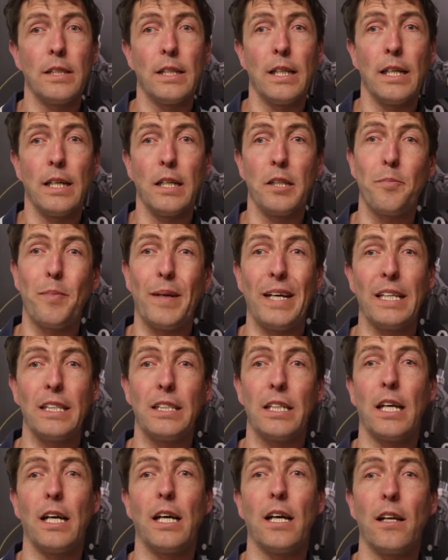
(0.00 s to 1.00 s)
a
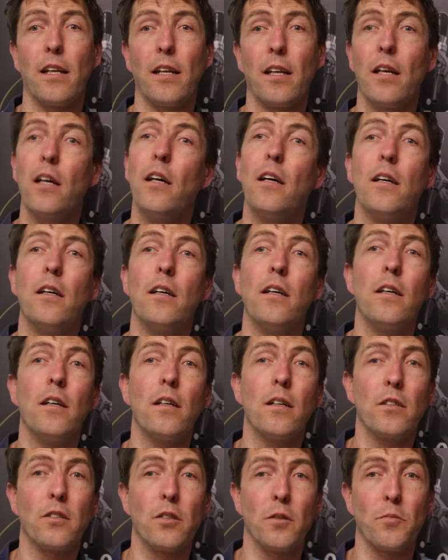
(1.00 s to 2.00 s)
dispense head,
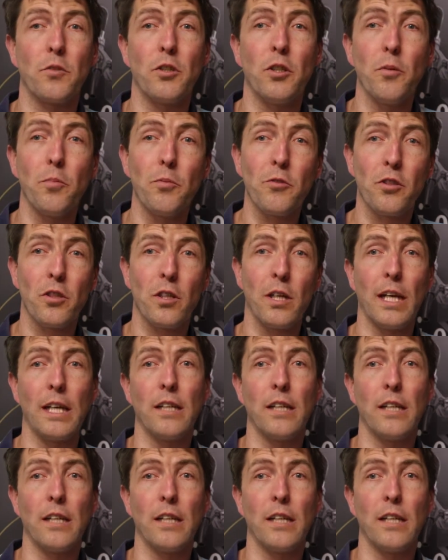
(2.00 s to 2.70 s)
some tubes